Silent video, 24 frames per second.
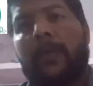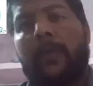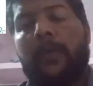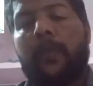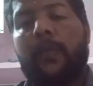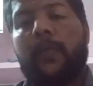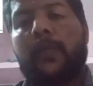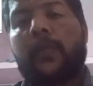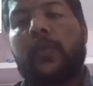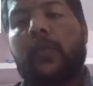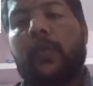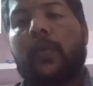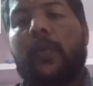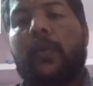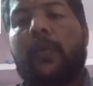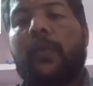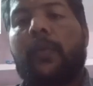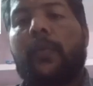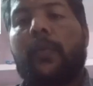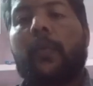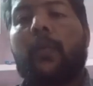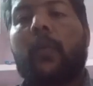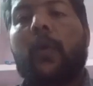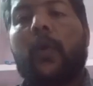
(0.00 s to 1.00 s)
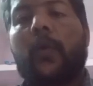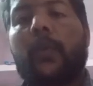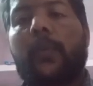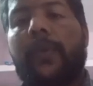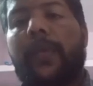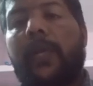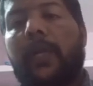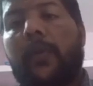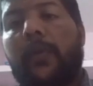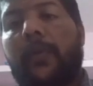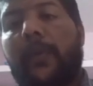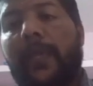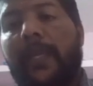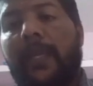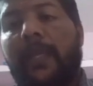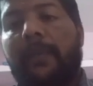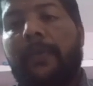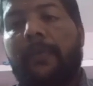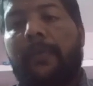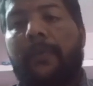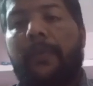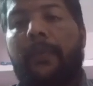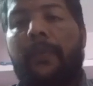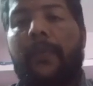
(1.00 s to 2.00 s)
So what we are doing
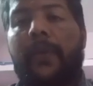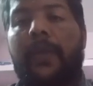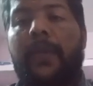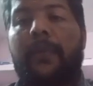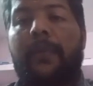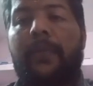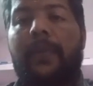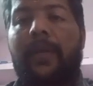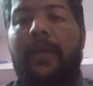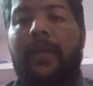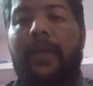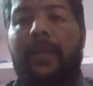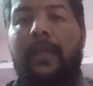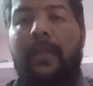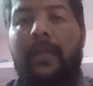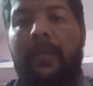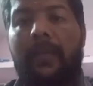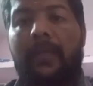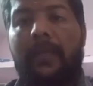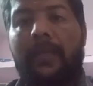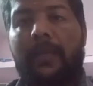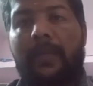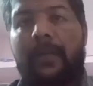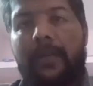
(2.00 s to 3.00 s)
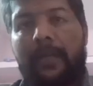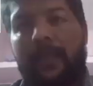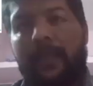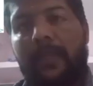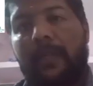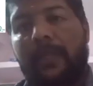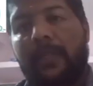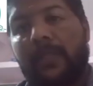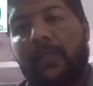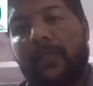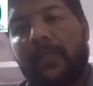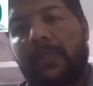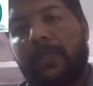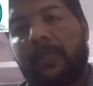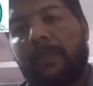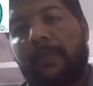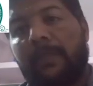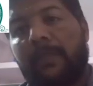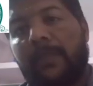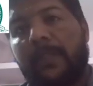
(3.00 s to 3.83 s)
when we are learning English,